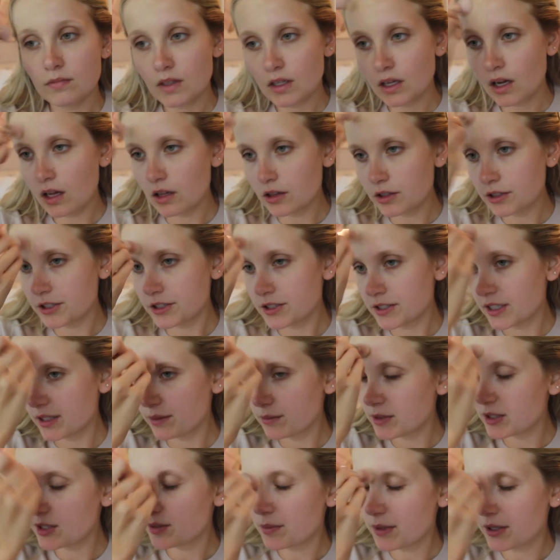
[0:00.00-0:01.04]
Color
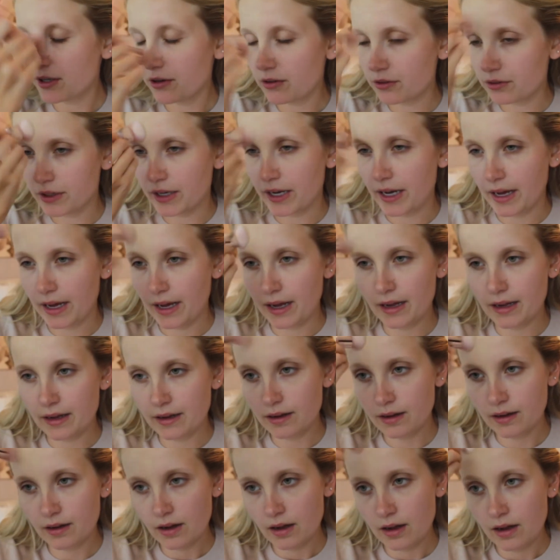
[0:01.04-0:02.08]
seems to be
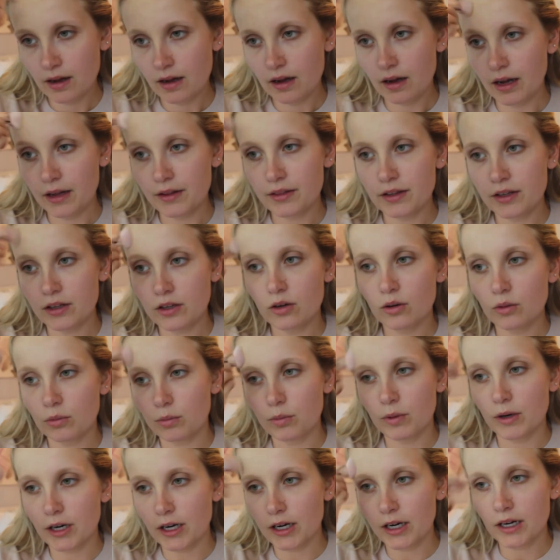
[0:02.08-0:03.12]
okay. I think it'll
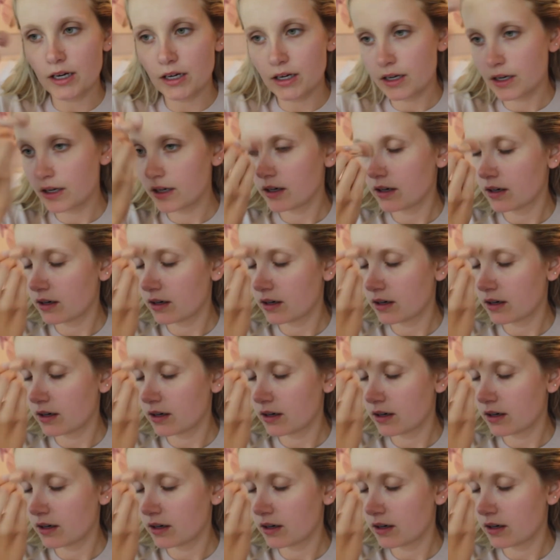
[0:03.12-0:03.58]
work